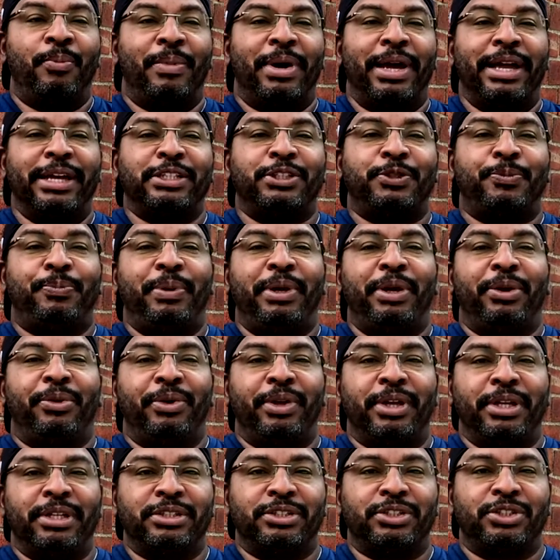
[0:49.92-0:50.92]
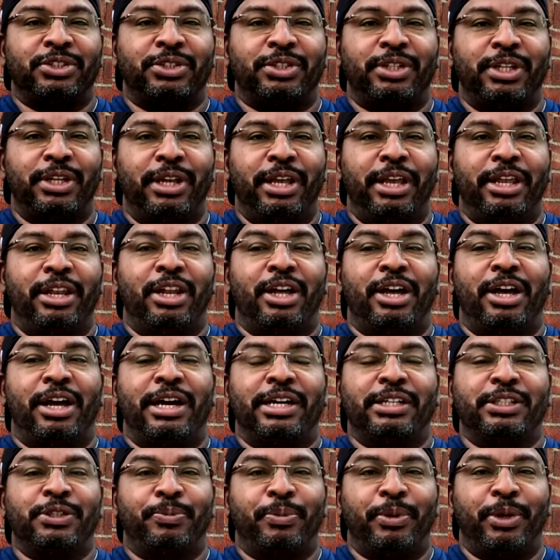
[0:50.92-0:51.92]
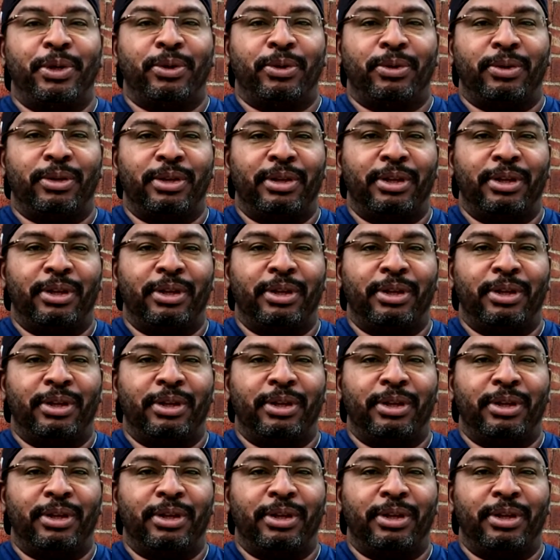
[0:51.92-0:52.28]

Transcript: my experience in the hospital.